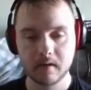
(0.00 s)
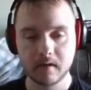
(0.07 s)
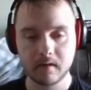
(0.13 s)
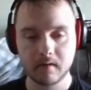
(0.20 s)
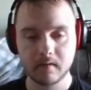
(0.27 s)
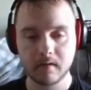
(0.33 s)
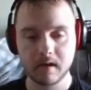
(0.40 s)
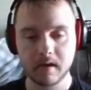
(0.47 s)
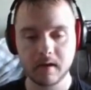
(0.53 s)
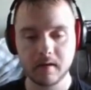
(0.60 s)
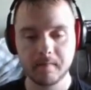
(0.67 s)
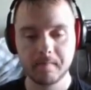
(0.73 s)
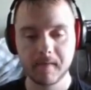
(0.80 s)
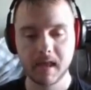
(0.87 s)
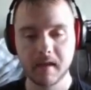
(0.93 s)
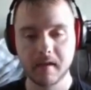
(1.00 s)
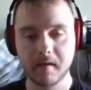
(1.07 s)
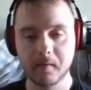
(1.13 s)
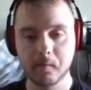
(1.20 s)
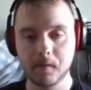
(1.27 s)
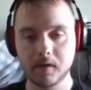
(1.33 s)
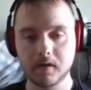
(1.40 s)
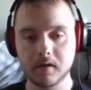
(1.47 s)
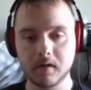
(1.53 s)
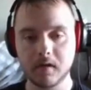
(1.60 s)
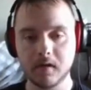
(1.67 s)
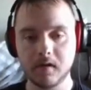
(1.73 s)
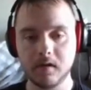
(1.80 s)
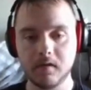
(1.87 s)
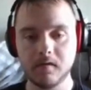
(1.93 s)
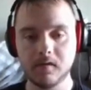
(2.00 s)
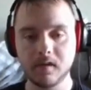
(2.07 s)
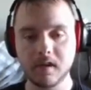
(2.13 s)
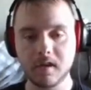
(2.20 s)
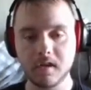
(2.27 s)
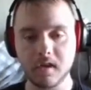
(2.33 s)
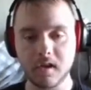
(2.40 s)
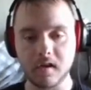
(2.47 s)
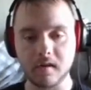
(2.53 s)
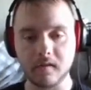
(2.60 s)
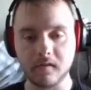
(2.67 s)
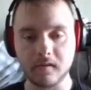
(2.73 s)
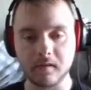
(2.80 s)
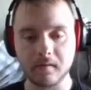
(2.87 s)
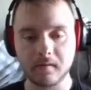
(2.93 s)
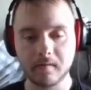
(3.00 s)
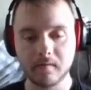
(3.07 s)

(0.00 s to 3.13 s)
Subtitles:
Okay. Put the clothes in the closet.